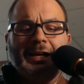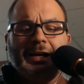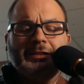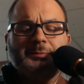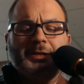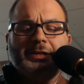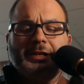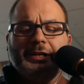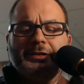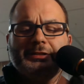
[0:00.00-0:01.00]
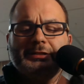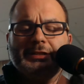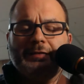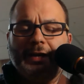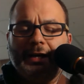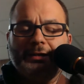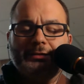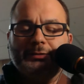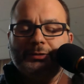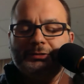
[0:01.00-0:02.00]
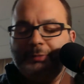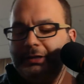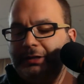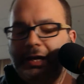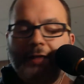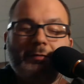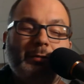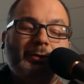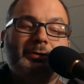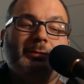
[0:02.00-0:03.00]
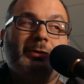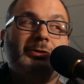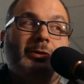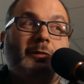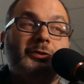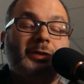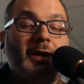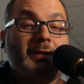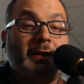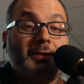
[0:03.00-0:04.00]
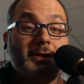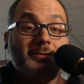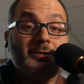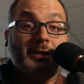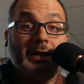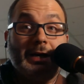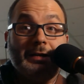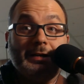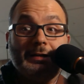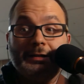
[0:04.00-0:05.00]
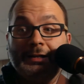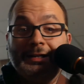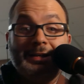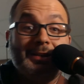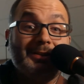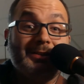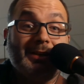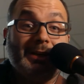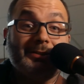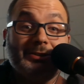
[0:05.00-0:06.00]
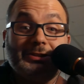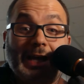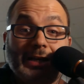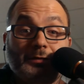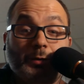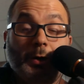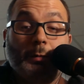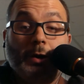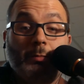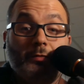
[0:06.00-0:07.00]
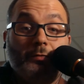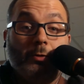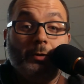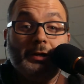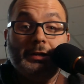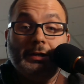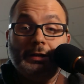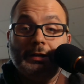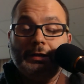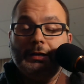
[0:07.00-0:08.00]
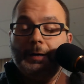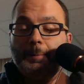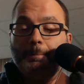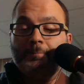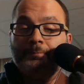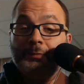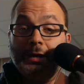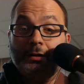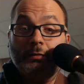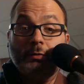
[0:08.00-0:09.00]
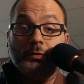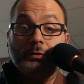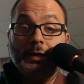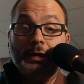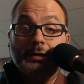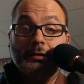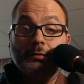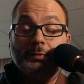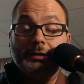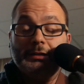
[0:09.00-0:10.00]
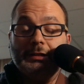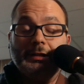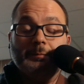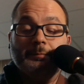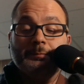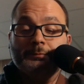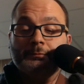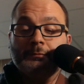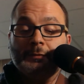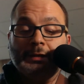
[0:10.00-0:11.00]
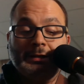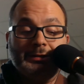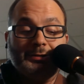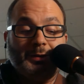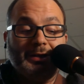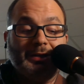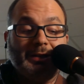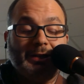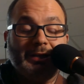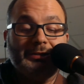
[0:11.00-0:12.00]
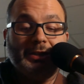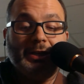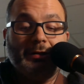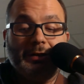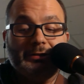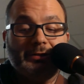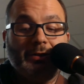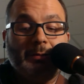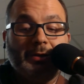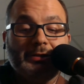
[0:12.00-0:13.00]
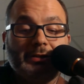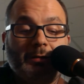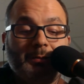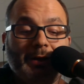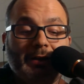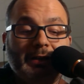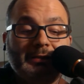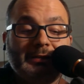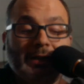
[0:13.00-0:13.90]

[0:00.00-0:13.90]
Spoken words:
It's been years since I've had a distortion pedal. I have a Mojo Overdrive now that I use a lot, and this thing actually stacks very well before it. Not going to review that here, but just wanted to let you hear it. So I'm going to start with my clean.